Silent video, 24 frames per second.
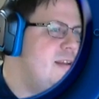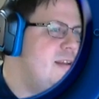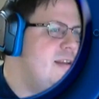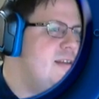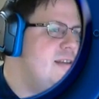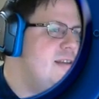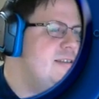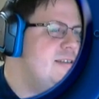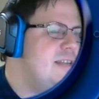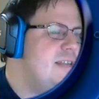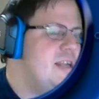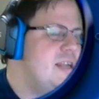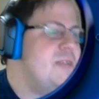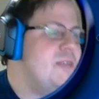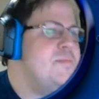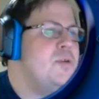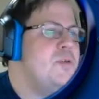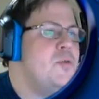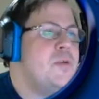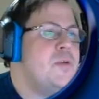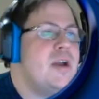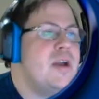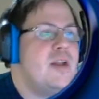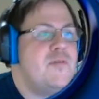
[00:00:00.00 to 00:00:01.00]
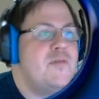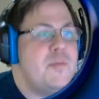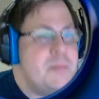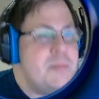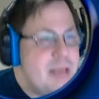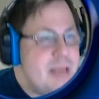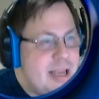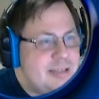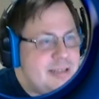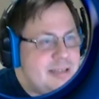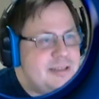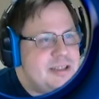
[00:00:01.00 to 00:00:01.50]
Second book, we got it from
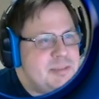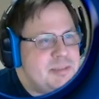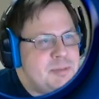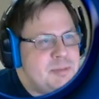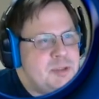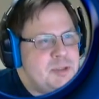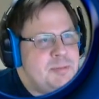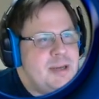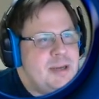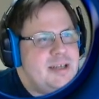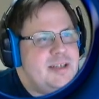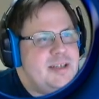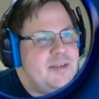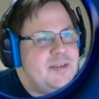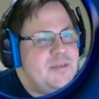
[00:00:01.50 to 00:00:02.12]
Yasna's perspective.